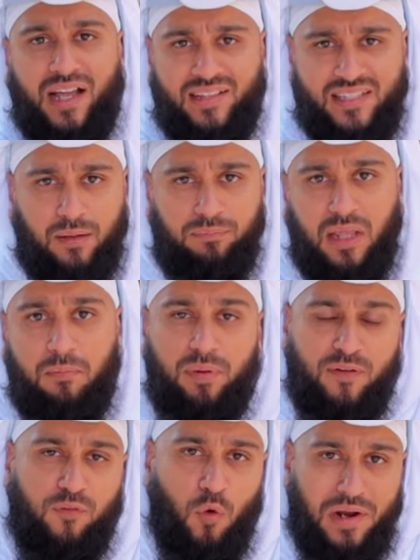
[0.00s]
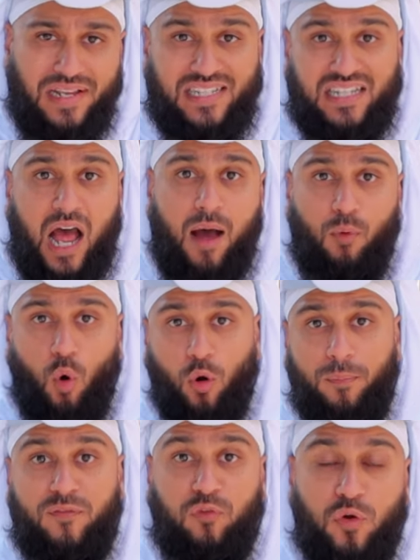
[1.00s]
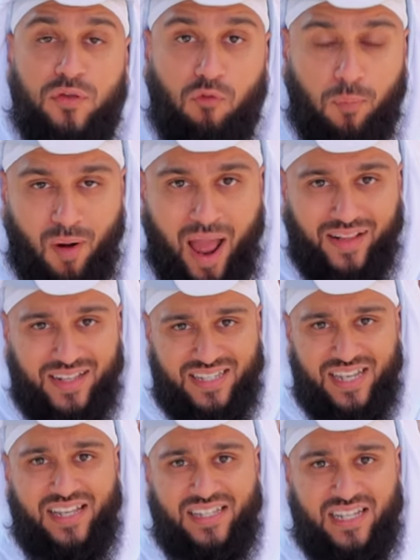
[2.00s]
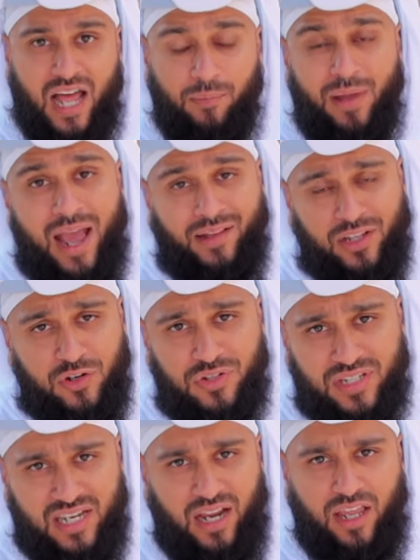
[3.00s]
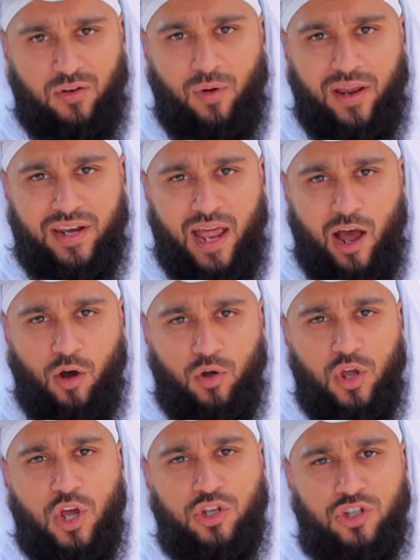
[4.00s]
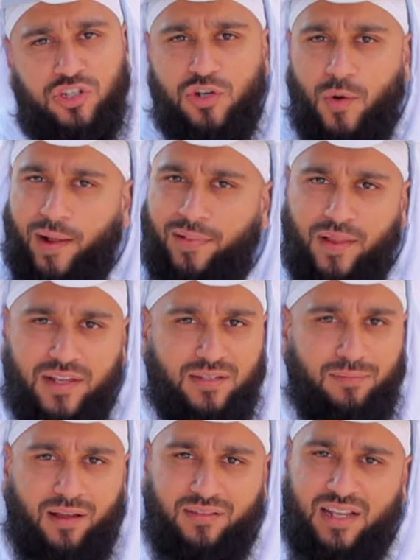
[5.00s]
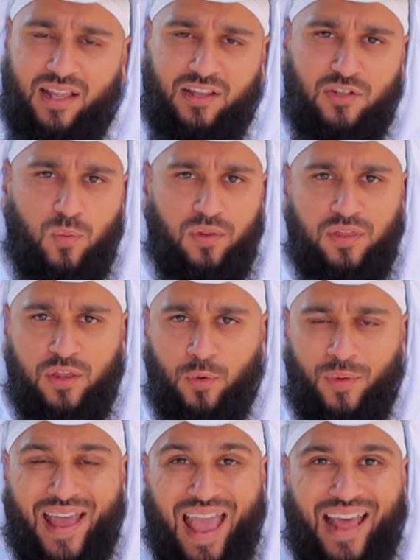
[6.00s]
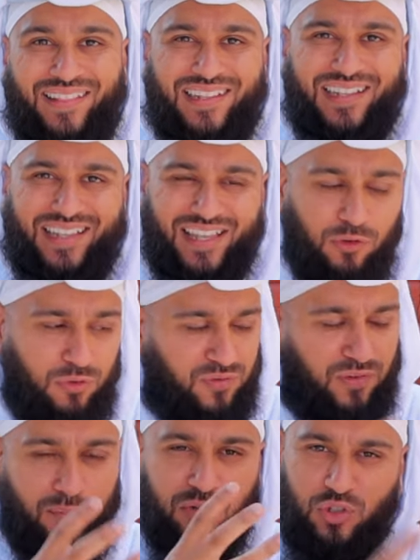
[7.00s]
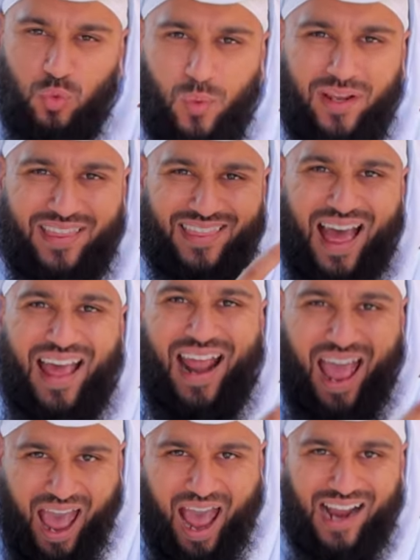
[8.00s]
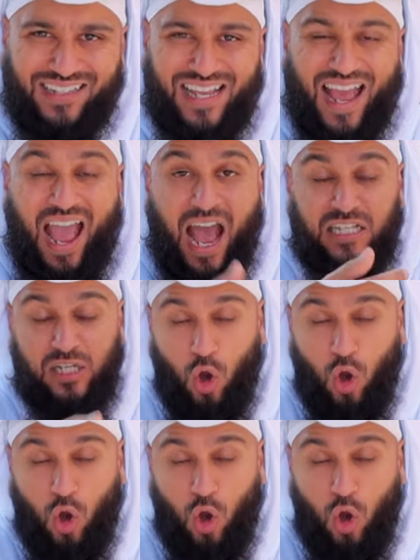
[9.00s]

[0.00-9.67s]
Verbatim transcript: done something before Islam or before you were practicing Islam that you're stuck in right now, just know Allah subhanahu wa ta'ala is with you. And the guilt from doing that act has